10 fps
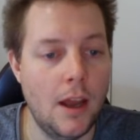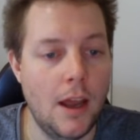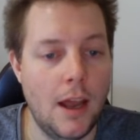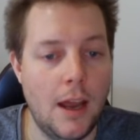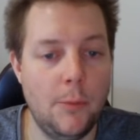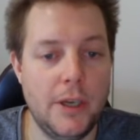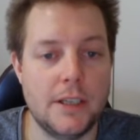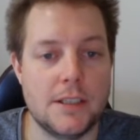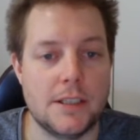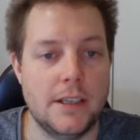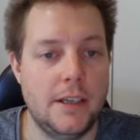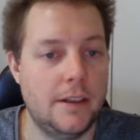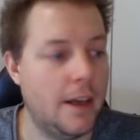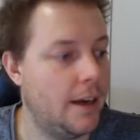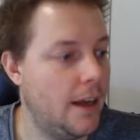And we can see
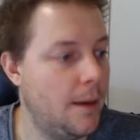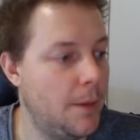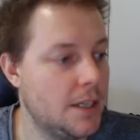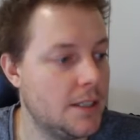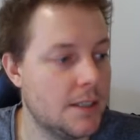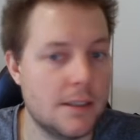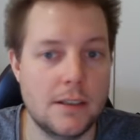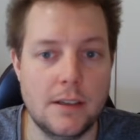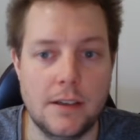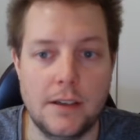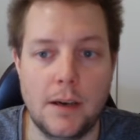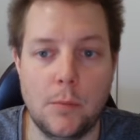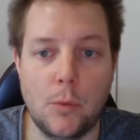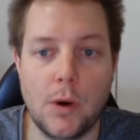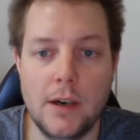that
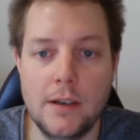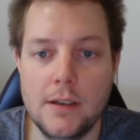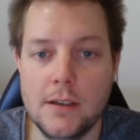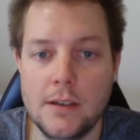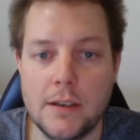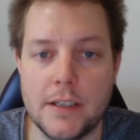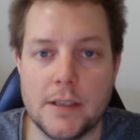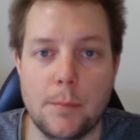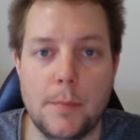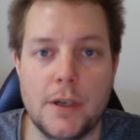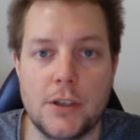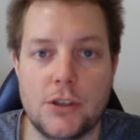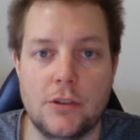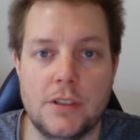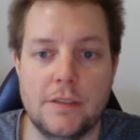MS1 is
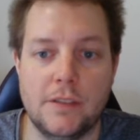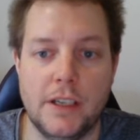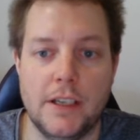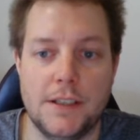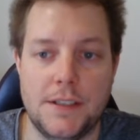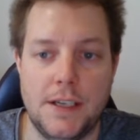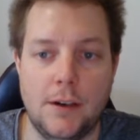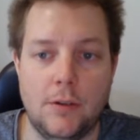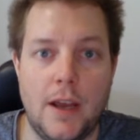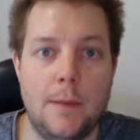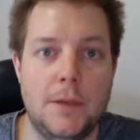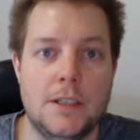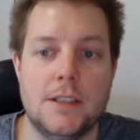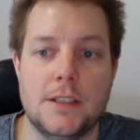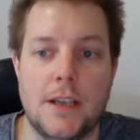administratively down.
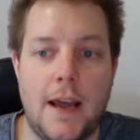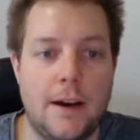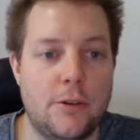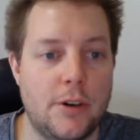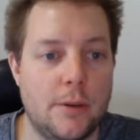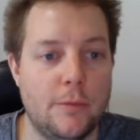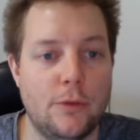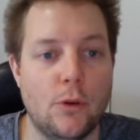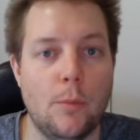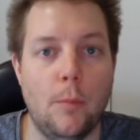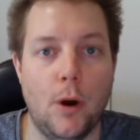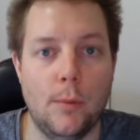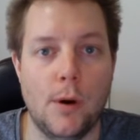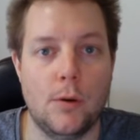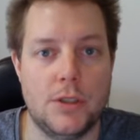MS is an acronym for
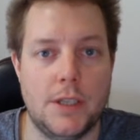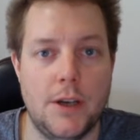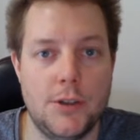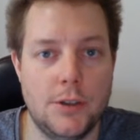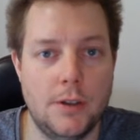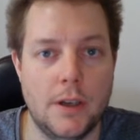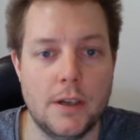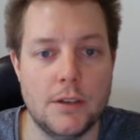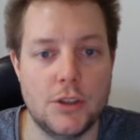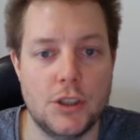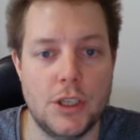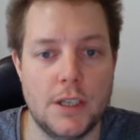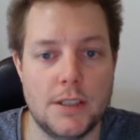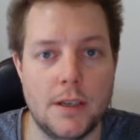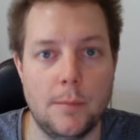mobile station in
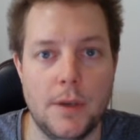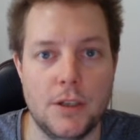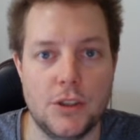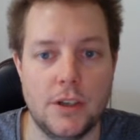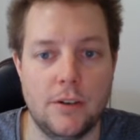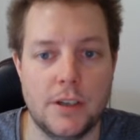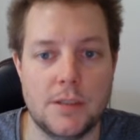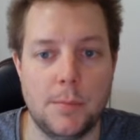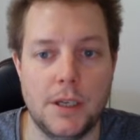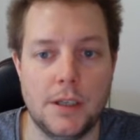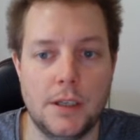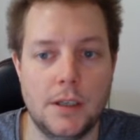GSM engineering speak.